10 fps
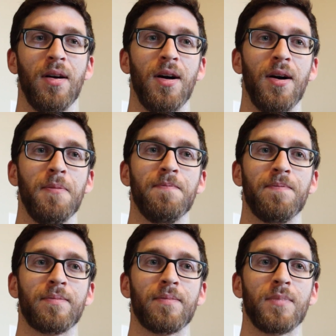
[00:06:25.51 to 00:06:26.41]

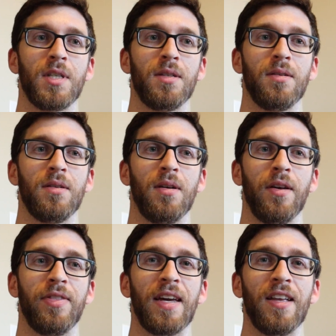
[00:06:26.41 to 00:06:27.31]

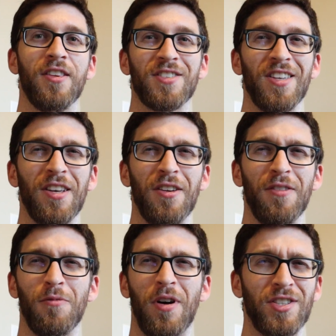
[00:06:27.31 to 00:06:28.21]
I think it looks a
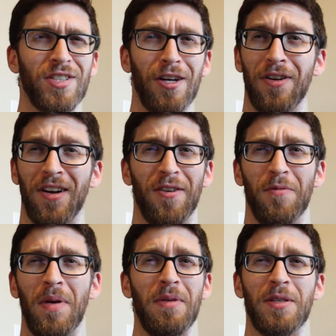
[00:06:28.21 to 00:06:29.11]
little washed out. I don't know,
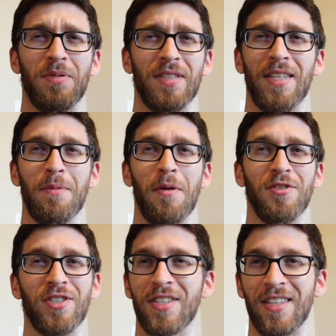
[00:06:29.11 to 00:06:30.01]
maybe it's placebo
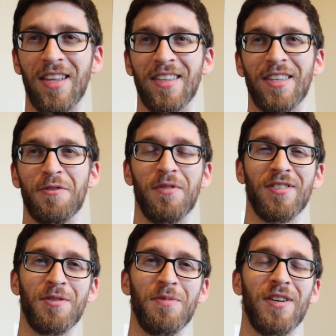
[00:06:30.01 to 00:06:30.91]
just because I like this
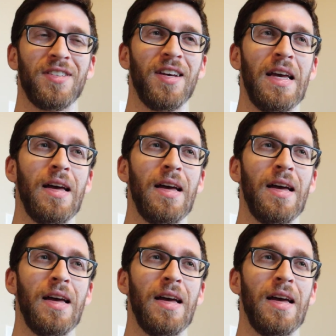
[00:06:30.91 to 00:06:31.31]
one so much.